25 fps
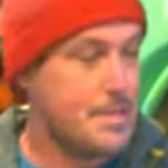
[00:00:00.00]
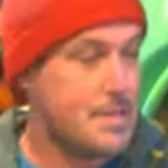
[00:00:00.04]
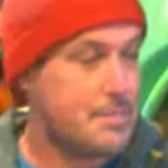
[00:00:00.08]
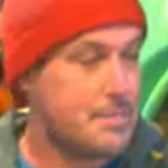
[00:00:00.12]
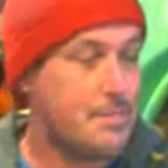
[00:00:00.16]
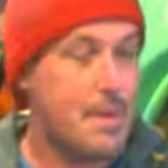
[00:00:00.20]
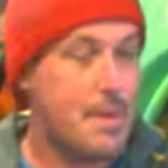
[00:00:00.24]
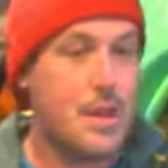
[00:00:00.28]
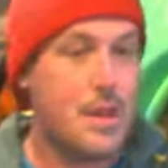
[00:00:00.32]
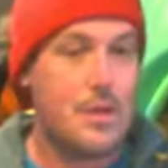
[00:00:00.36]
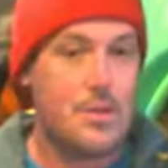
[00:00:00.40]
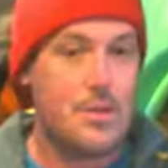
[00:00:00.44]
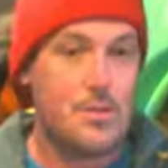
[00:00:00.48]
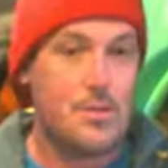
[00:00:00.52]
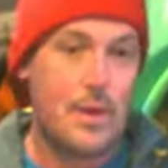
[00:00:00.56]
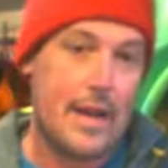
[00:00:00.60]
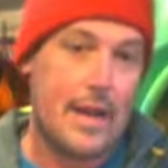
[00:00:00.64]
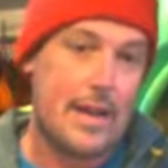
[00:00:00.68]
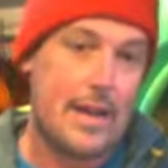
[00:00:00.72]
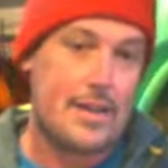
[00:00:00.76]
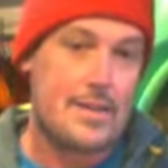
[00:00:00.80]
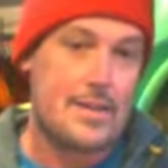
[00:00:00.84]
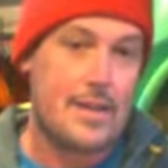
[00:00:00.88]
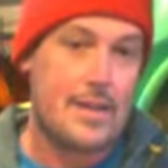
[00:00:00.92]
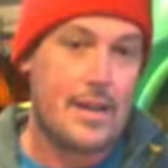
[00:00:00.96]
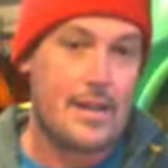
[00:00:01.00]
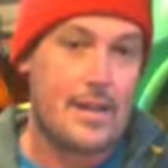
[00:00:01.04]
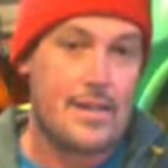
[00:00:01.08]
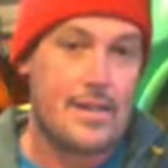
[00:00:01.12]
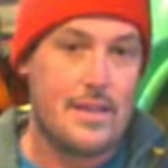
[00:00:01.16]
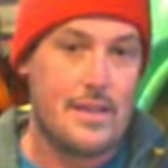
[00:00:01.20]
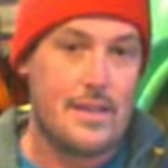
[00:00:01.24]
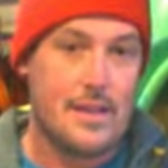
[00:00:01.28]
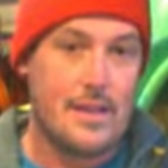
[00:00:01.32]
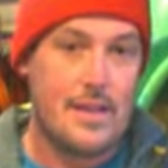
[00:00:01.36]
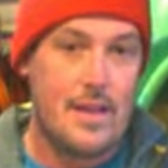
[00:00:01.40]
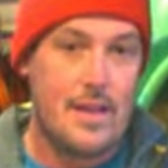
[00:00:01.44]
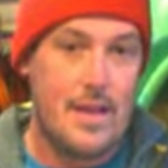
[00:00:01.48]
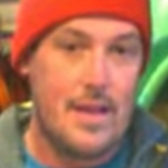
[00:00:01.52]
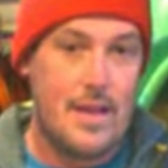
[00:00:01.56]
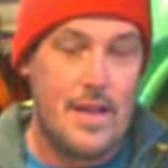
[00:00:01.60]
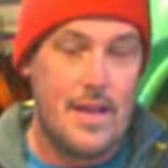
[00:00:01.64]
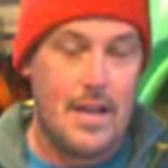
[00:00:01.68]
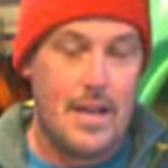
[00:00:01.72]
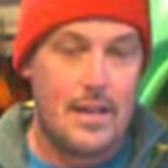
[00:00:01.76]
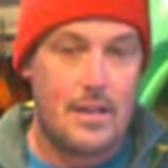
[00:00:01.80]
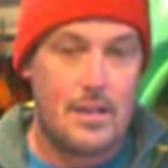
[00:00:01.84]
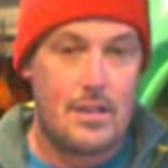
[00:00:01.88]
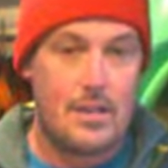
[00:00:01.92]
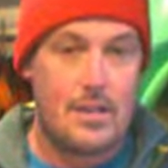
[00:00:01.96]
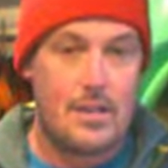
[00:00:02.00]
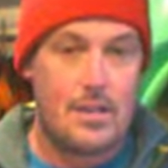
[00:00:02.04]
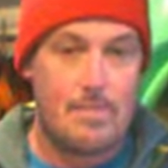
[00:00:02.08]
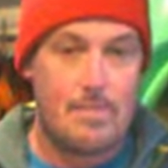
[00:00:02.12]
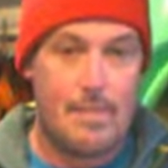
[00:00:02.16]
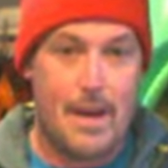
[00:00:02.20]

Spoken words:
better than the one I designed, and a good